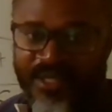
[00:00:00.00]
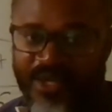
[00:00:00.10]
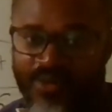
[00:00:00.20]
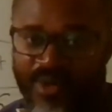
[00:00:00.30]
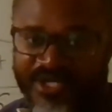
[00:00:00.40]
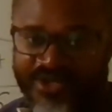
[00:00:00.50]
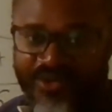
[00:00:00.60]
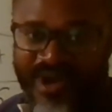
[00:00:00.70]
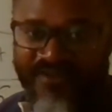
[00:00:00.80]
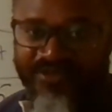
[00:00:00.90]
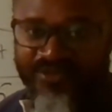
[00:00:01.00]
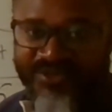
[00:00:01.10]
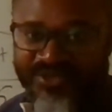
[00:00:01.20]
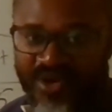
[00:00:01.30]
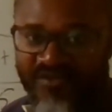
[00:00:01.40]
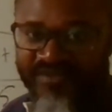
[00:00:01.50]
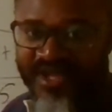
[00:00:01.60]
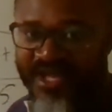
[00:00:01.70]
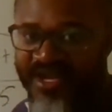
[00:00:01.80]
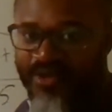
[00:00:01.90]
equations you will have to solve.
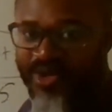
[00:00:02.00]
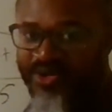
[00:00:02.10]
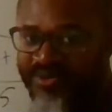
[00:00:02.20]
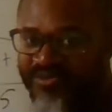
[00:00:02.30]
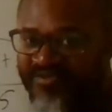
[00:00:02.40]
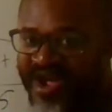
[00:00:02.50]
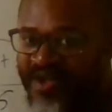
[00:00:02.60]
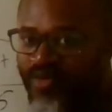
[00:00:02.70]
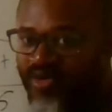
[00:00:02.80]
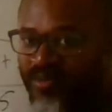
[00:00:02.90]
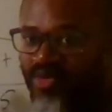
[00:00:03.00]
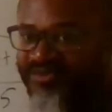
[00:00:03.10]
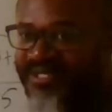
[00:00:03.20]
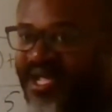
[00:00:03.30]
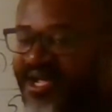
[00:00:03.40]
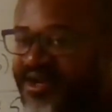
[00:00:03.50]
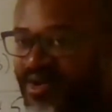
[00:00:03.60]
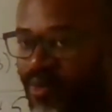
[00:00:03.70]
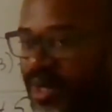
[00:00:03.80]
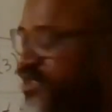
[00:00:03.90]
An equation with variable on both sides.
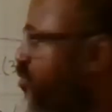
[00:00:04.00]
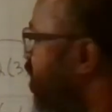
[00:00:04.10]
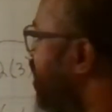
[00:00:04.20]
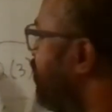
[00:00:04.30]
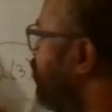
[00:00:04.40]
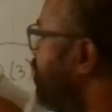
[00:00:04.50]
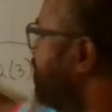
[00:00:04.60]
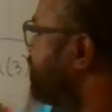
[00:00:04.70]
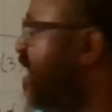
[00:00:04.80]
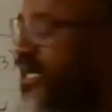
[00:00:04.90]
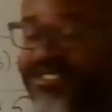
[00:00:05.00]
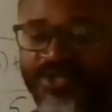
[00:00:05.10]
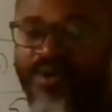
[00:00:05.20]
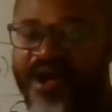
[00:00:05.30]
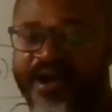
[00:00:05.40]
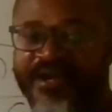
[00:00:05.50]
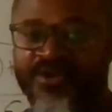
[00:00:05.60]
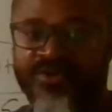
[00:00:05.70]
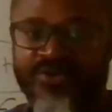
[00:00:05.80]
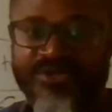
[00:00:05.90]
Once you can do this, guys, you are
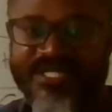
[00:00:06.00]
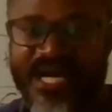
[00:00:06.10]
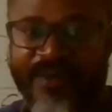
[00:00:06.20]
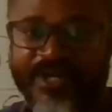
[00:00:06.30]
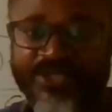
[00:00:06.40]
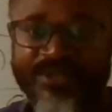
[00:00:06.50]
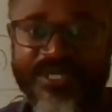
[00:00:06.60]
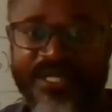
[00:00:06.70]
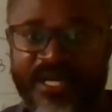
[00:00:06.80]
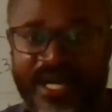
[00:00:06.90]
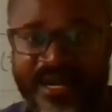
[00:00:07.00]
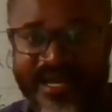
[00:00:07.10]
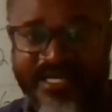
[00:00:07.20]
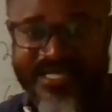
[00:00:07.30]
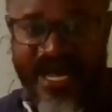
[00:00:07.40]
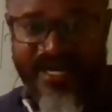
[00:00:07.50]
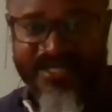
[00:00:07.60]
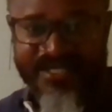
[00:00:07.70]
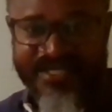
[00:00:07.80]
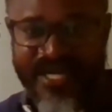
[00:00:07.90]
ready to do geometry. The
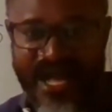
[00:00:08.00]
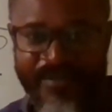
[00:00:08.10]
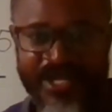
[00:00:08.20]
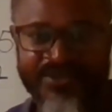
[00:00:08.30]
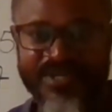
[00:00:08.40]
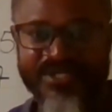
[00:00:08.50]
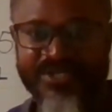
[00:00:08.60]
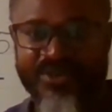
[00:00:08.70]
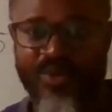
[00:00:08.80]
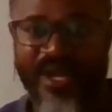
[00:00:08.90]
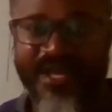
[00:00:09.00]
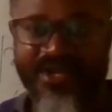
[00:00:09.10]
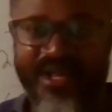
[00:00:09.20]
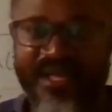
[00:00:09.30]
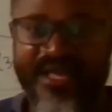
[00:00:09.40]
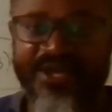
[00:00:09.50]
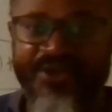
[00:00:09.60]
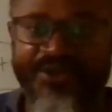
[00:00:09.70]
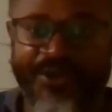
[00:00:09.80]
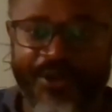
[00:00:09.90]
challenge in geometry is to learn the
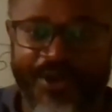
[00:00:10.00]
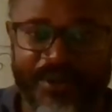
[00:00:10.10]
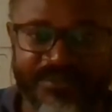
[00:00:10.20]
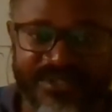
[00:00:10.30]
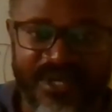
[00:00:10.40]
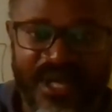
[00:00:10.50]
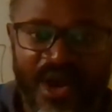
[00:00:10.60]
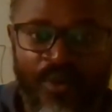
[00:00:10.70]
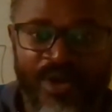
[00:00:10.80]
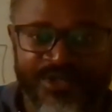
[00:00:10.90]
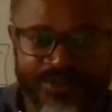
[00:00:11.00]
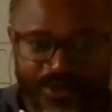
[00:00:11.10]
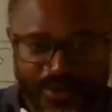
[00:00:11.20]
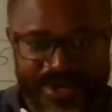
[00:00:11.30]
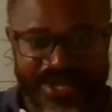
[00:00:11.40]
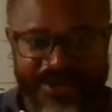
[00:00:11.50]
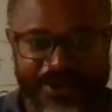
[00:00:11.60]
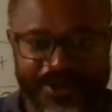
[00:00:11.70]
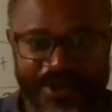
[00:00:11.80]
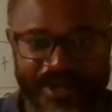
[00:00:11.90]
key terms. Once you know the
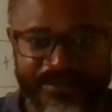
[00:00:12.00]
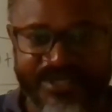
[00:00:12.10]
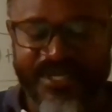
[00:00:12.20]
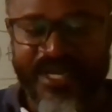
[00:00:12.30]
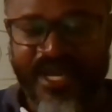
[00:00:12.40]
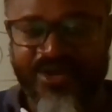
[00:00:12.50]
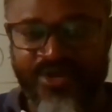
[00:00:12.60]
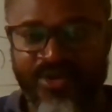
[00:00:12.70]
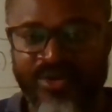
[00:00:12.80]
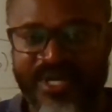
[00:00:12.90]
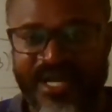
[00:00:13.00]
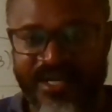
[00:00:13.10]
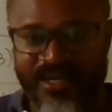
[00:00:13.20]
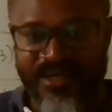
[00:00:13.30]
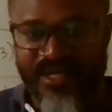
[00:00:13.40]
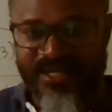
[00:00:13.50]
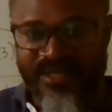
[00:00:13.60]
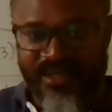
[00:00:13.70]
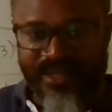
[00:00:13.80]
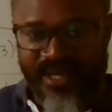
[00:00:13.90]
key terms and you know the
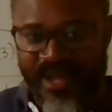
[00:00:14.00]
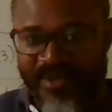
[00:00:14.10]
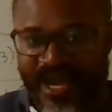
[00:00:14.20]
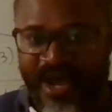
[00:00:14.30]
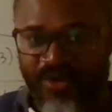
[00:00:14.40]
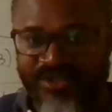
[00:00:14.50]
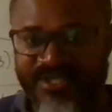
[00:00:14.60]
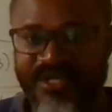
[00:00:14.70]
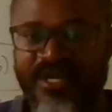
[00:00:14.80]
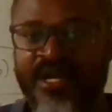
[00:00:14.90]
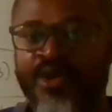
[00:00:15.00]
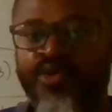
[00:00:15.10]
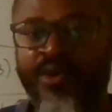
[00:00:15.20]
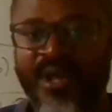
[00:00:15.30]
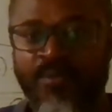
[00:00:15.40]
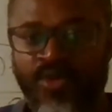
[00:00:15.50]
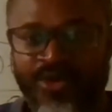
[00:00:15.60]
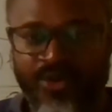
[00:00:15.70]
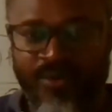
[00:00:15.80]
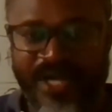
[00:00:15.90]
terminology, you will be able
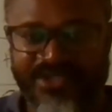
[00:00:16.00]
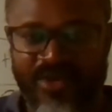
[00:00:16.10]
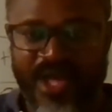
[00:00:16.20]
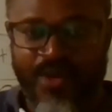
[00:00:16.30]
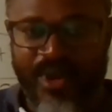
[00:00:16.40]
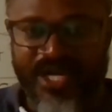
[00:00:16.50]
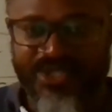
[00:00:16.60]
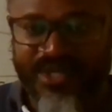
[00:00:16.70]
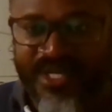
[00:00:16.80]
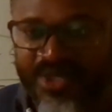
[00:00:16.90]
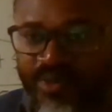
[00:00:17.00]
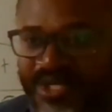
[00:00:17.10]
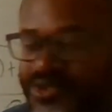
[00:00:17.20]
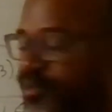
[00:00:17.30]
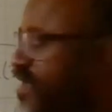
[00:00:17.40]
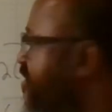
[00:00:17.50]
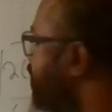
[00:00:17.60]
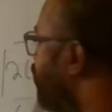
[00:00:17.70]
to write your equation. And once you have the